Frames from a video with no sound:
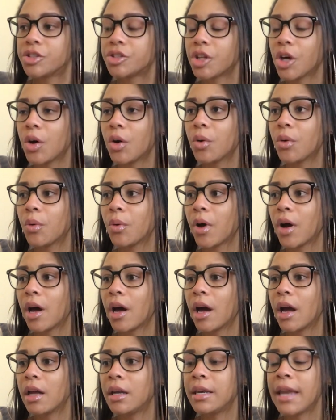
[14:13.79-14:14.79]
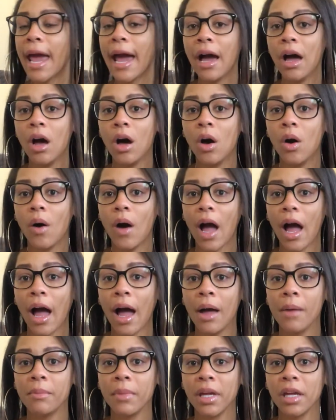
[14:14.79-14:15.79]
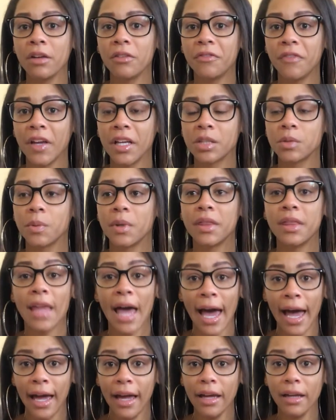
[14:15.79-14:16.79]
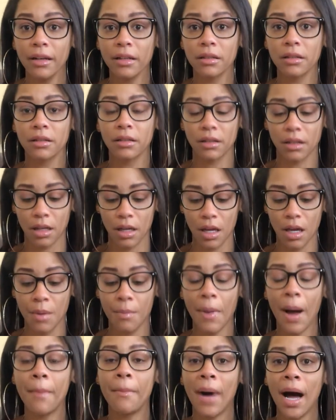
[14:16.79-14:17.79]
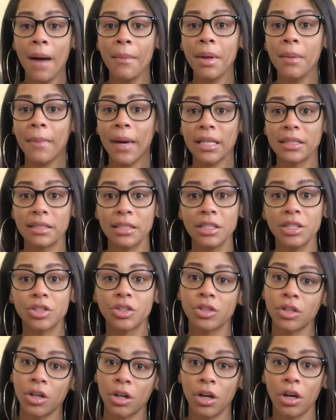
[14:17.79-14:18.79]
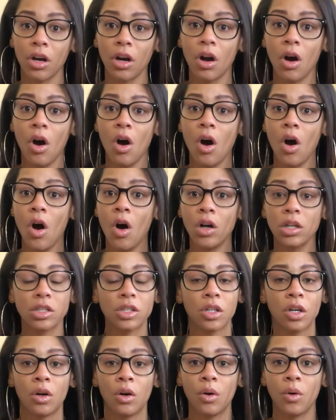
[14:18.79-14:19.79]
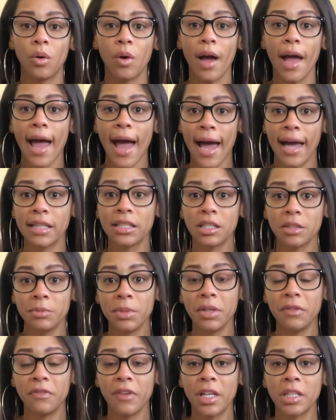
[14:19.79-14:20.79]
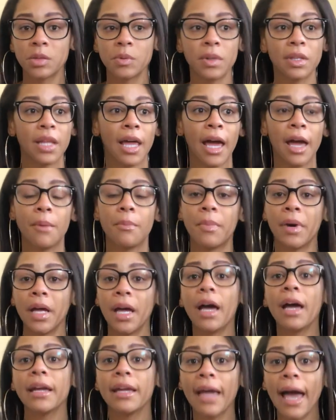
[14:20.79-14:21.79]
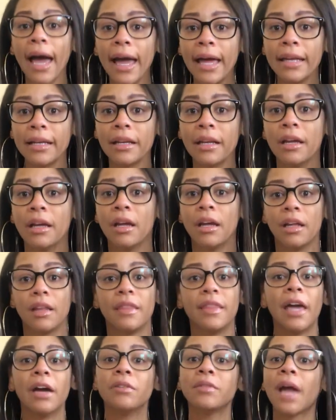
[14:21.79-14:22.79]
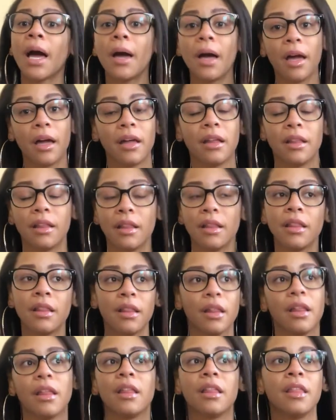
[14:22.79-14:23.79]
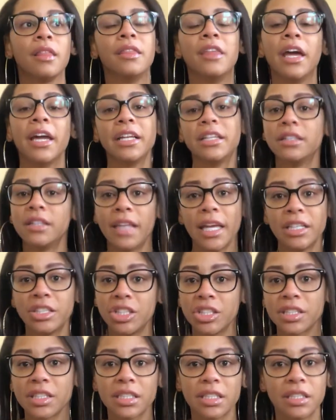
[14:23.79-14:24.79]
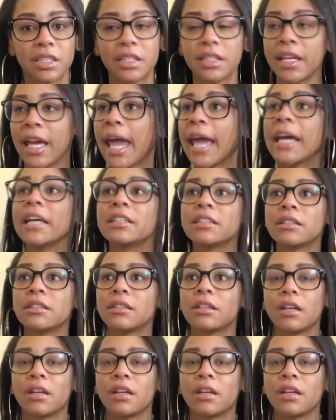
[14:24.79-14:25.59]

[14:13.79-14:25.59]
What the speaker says: So now I'm being faced with that. My mom and my sister also had to be faced with that. But again, they just can't